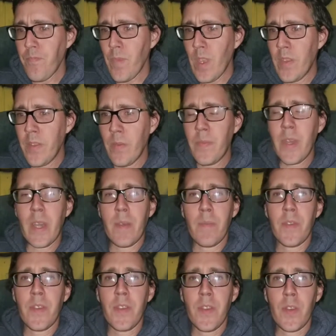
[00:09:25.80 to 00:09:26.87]
Sometimes
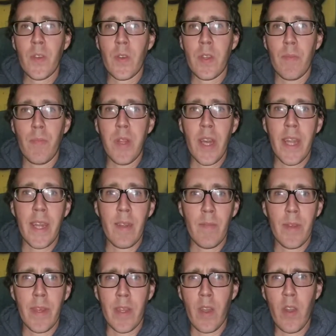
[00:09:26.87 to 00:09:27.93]
she'll complain and be
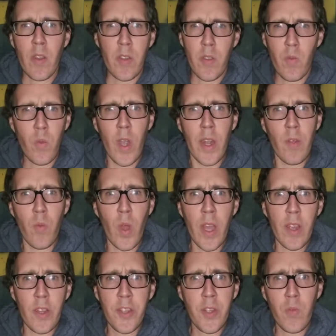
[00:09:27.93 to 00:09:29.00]
like, "Oh, why
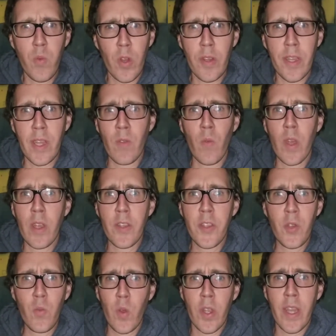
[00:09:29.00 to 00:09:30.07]
aren't you working? Why aren't you
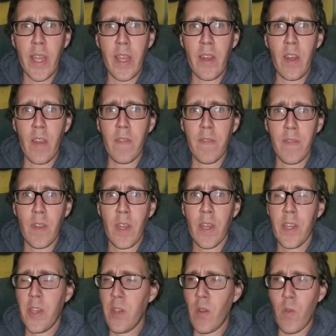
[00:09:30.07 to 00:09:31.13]
working enough?
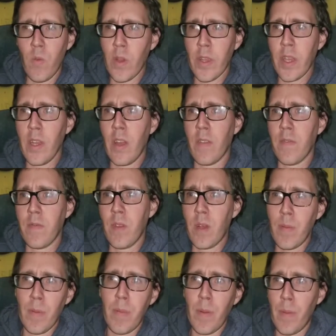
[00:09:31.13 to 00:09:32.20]
You don't work enough, blah,
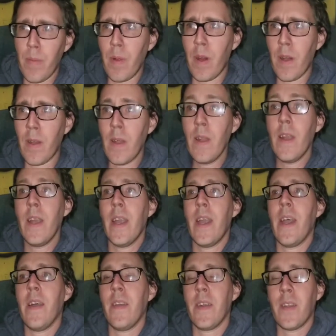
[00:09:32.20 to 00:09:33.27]
blah, blah, blah."
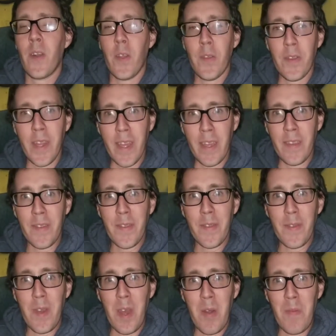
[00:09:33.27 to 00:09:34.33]
And then other days,
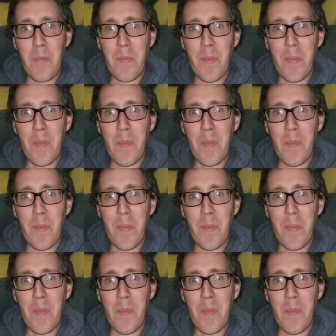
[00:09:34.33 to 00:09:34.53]
I'll